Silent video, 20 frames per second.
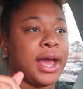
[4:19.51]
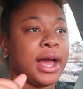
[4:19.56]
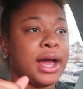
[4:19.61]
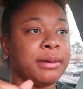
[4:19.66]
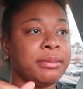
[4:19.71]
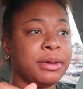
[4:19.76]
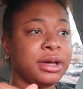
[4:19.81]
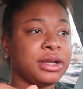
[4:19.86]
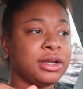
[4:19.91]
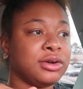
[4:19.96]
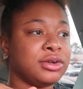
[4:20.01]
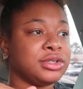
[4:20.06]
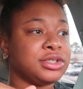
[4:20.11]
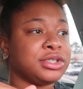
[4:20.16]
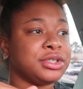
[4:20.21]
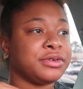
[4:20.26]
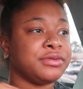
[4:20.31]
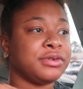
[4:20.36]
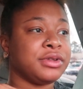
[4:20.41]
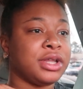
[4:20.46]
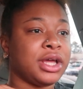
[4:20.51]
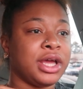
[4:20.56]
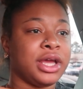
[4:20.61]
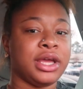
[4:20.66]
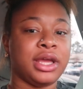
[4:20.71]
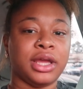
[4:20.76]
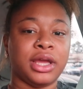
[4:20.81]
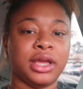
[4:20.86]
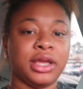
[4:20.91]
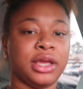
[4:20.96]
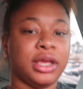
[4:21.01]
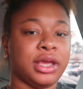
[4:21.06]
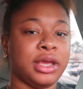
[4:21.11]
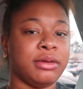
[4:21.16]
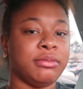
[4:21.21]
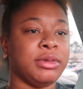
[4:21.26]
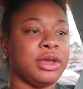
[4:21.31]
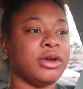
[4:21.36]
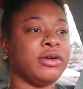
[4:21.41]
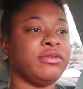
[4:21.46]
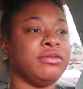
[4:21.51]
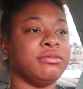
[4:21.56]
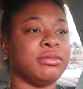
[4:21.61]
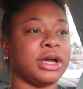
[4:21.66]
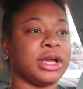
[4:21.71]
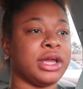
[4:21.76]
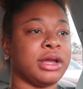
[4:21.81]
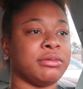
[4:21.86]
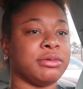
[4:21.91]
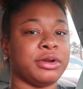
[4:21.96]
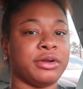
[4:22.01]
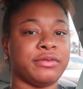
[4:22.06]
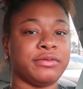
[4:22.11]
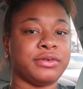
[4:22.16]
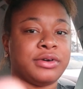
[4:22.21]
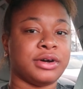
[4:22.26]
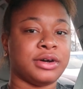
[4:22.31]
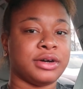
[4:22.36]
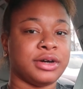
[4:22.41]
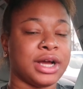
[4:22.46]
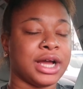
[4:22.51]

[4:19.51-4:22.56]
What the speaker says: I'm about to go to Chick-fil-A and get me, hopefully my camera don't fall.